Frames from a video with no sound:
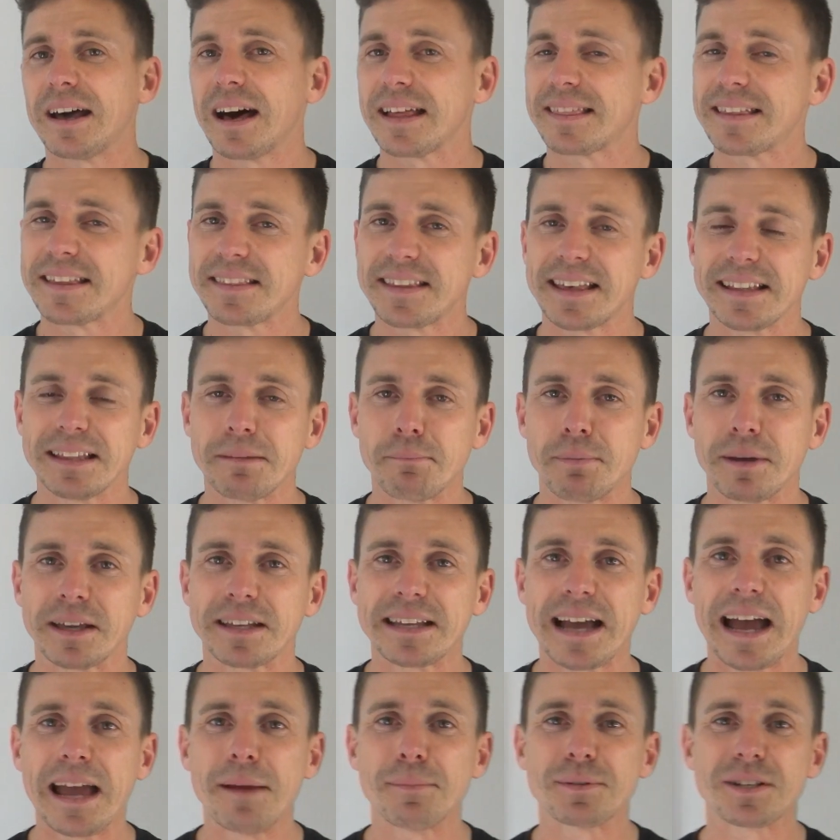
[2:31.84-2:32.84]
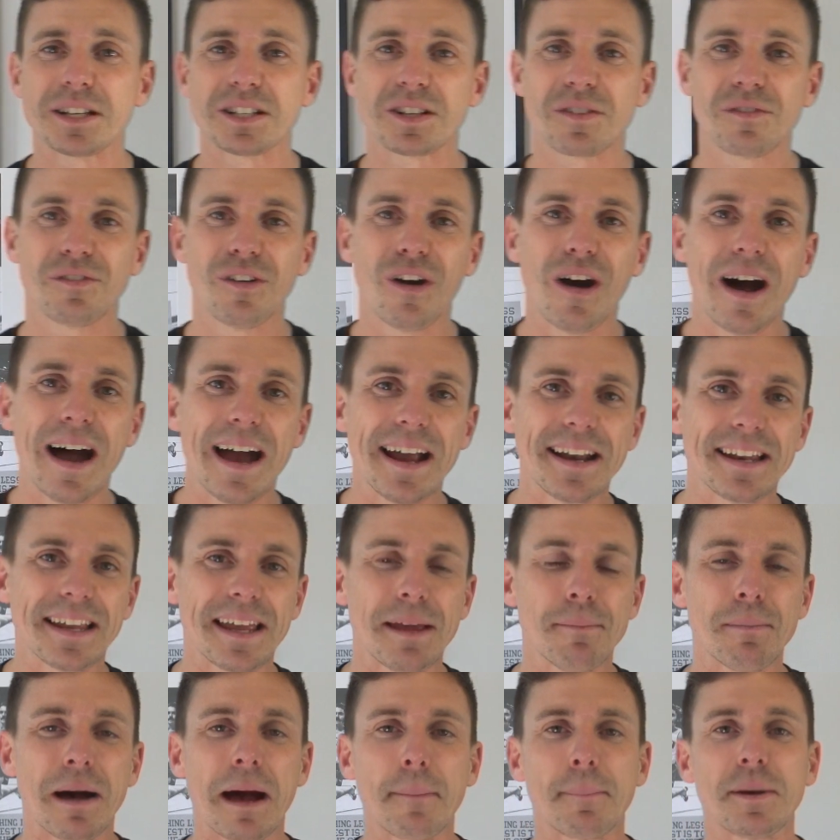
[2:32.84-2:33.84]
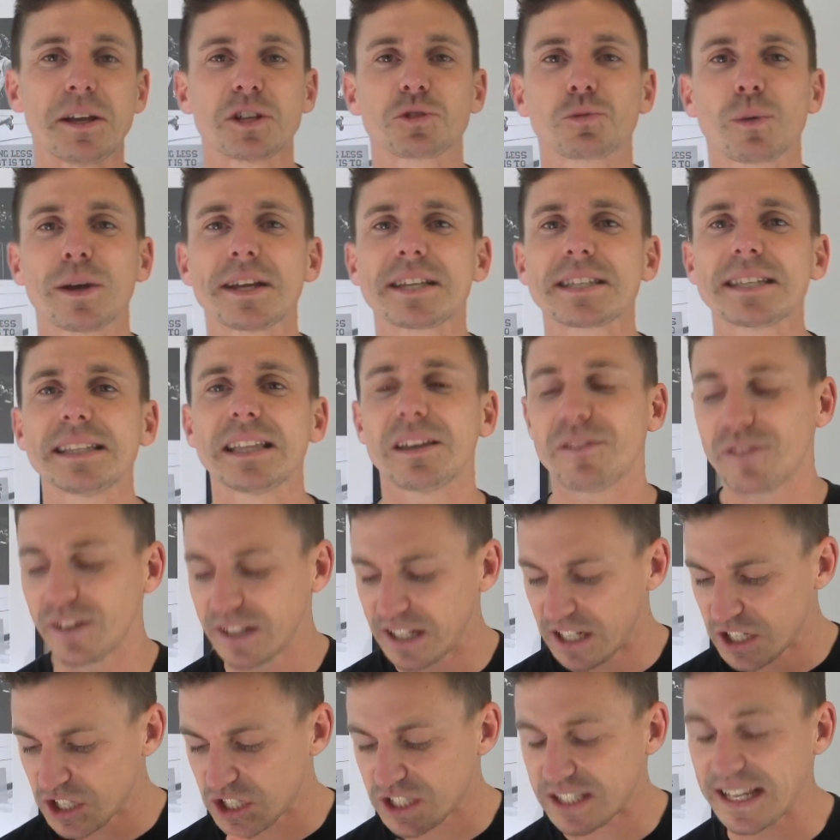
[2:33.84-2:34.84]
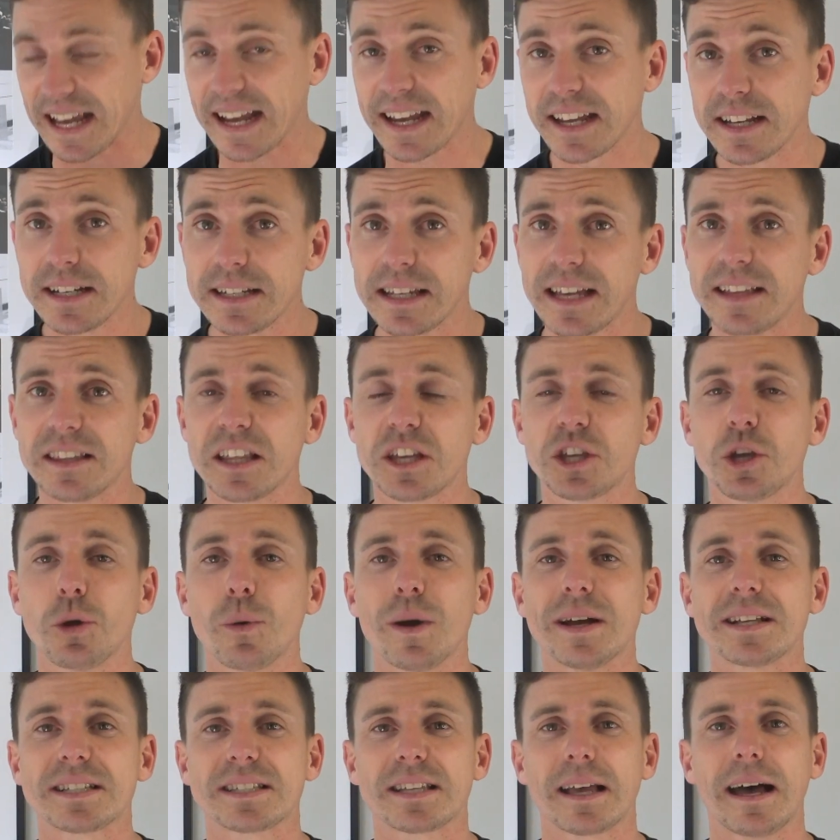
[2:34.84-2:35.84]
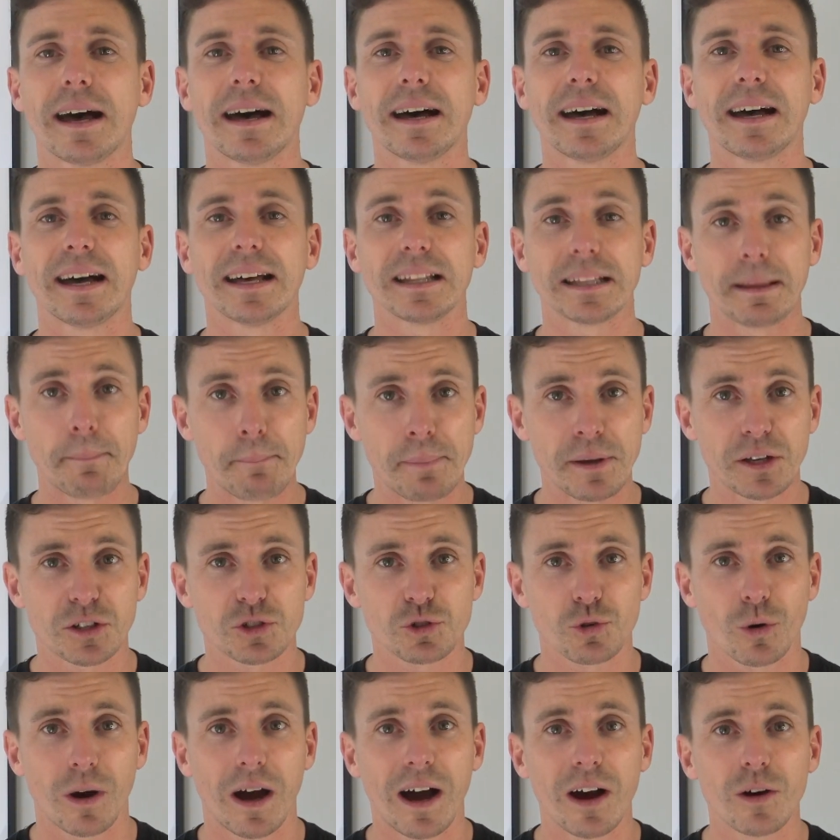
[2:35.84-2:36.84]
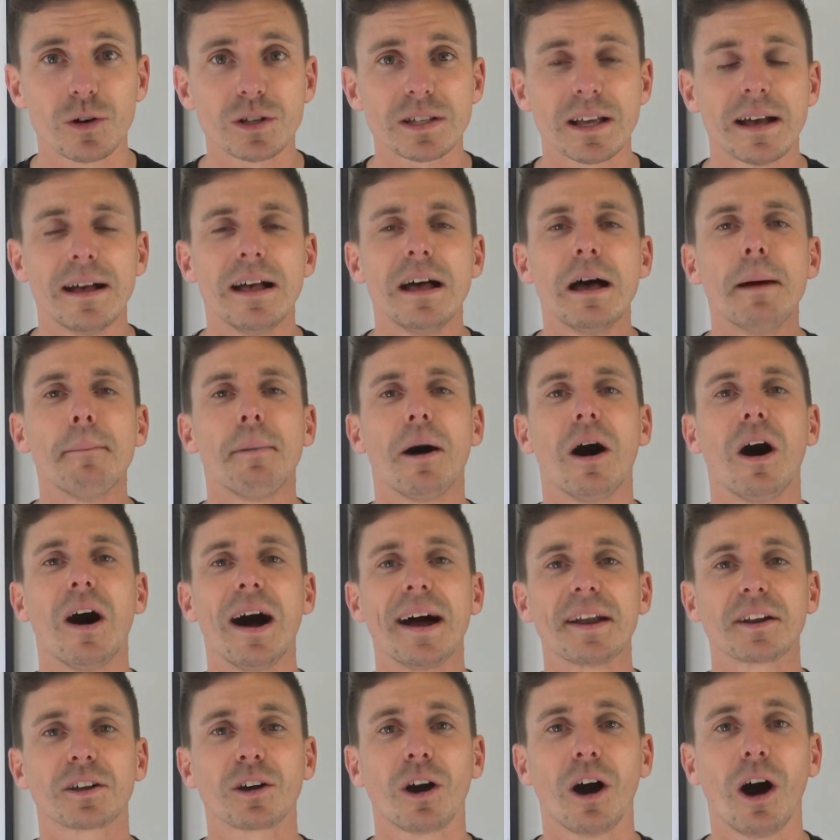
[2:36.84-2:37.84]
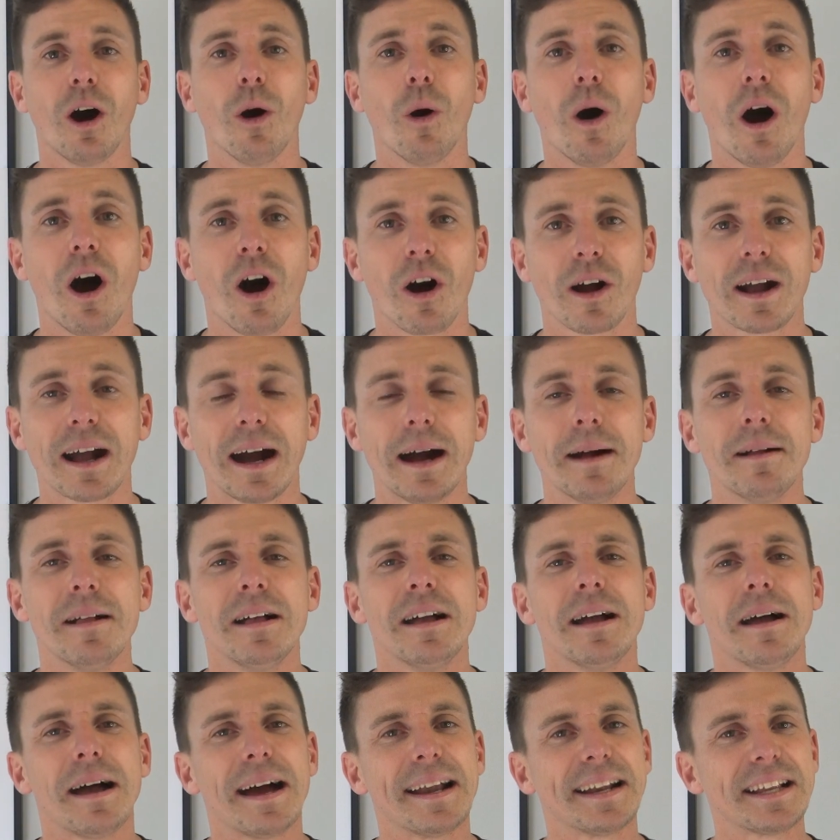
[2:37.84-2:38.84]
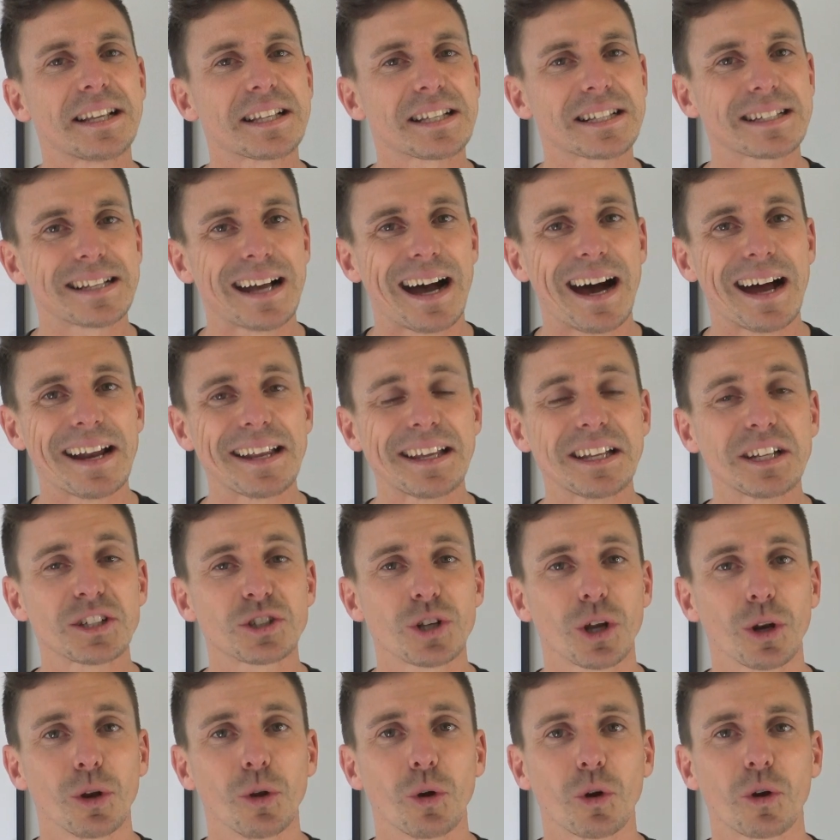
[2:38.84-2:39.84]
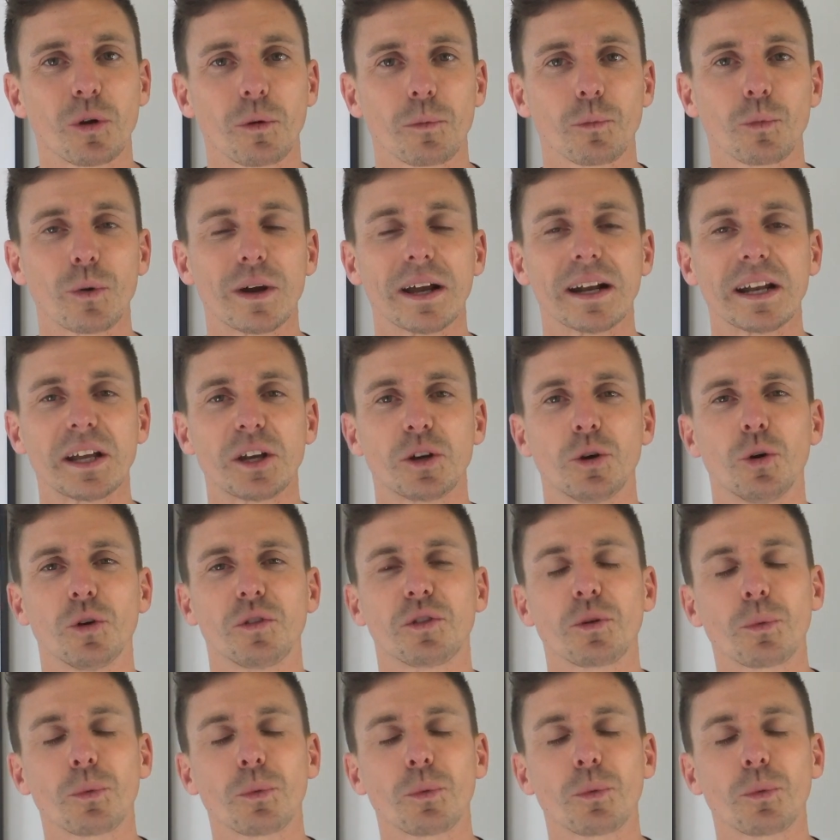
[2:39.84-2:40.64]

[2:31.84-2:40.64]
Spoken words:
I think the Olympic Games has fired him up. He's recently finished second in the US Olympic trials behind Cole Hocker, and he's starting to look really good.